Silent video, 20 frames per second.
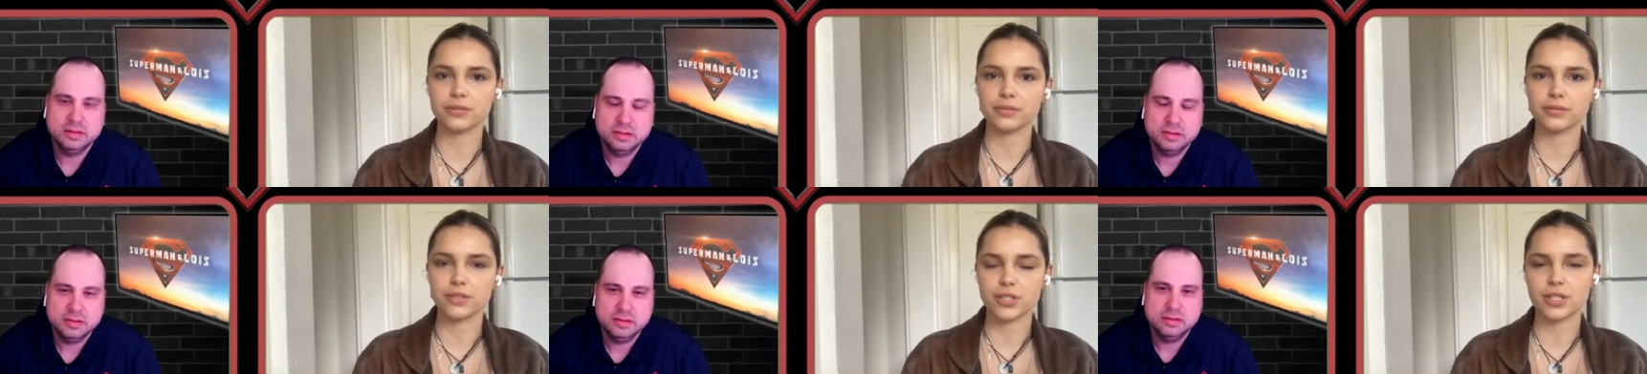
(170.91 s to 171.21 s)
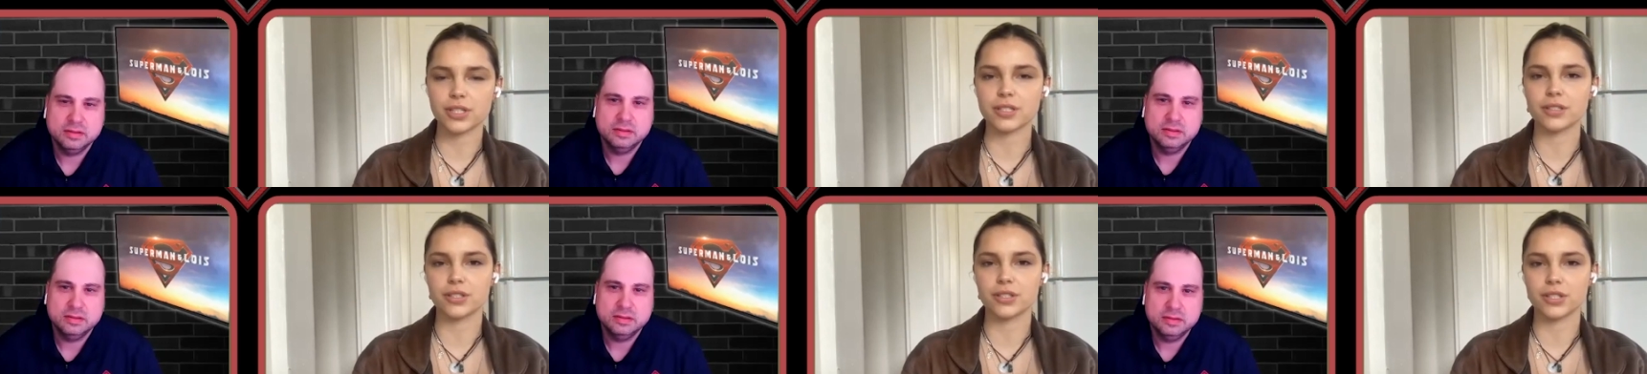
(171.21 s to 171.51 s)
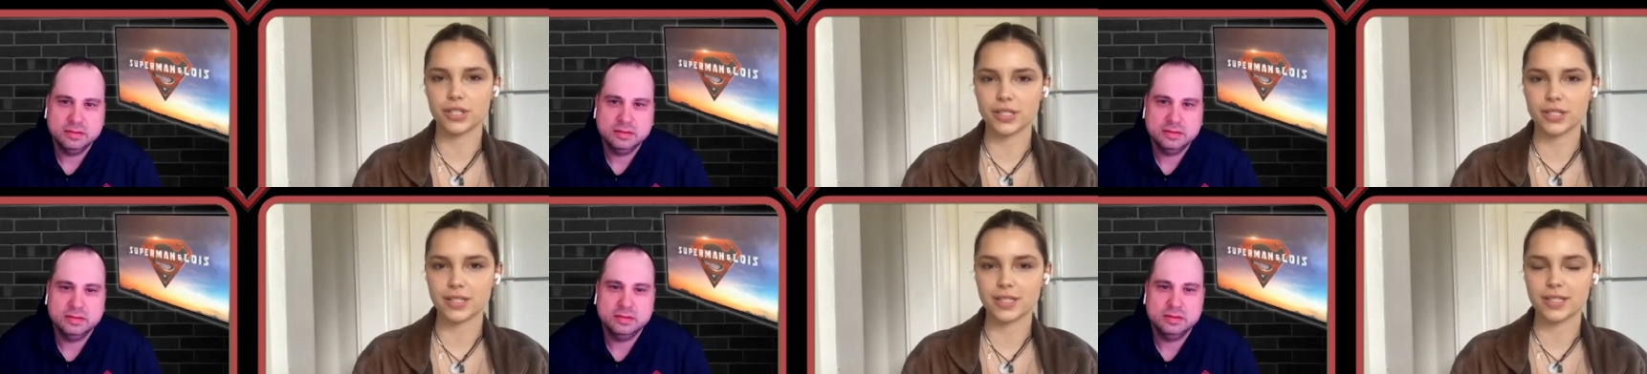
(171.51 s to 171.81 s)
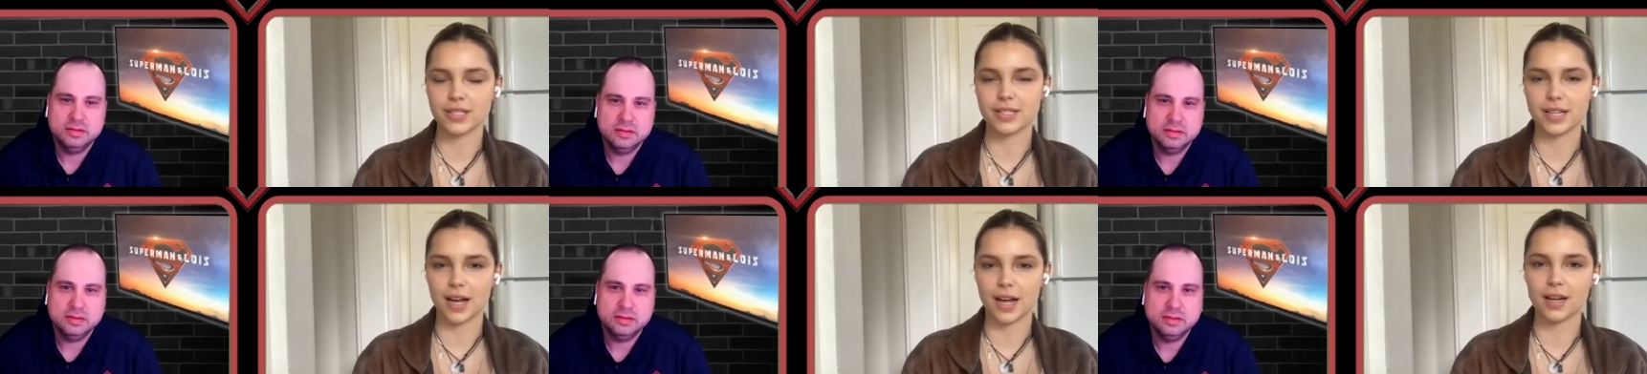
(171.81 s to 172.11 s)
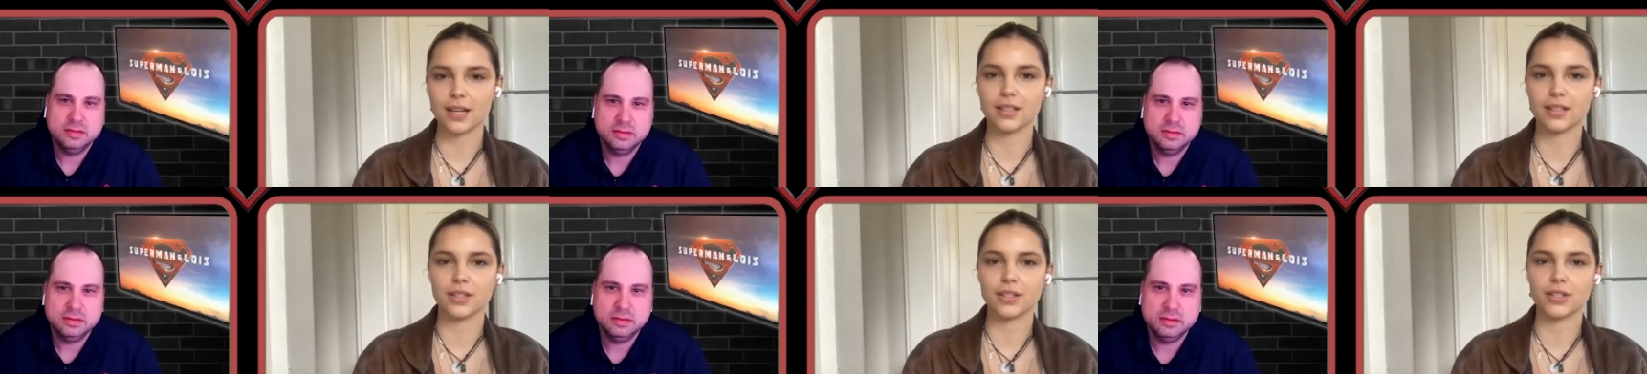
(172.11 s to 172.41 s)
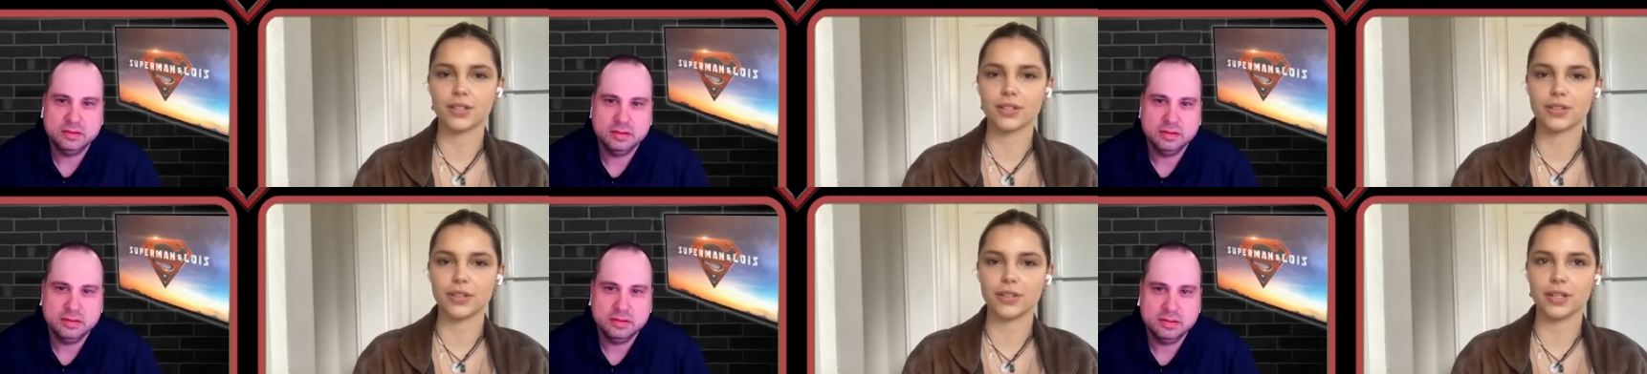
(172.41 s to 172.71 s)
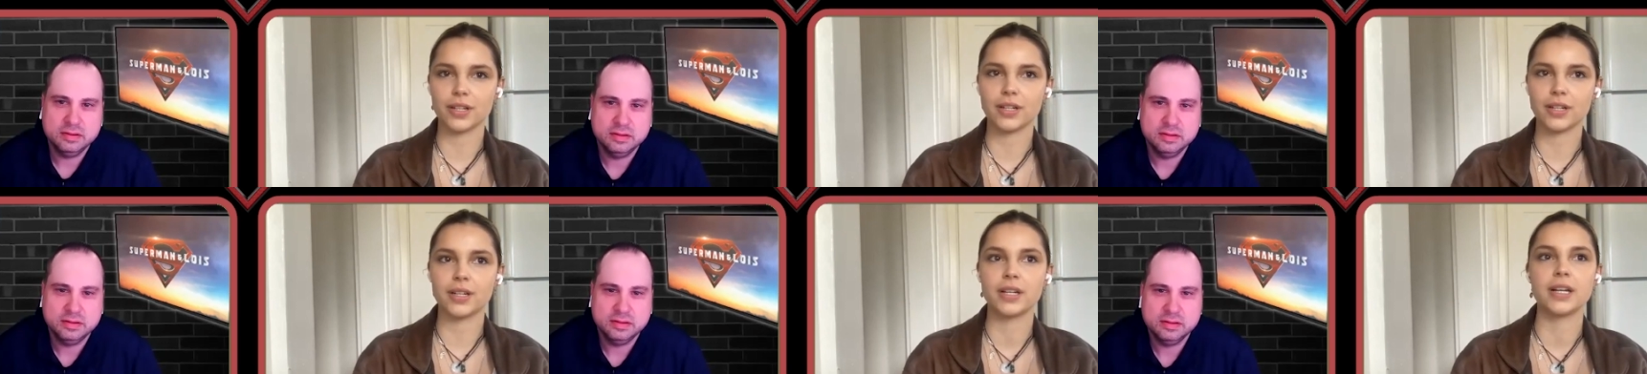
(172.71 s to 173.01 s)
Speaker 1: She she's exactly the
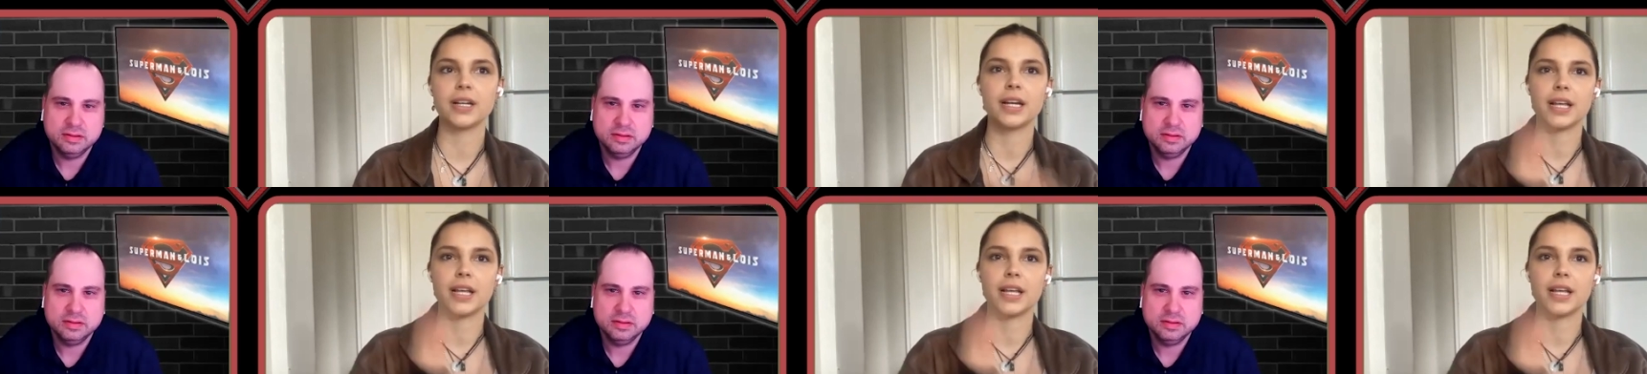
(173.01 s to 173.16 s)
career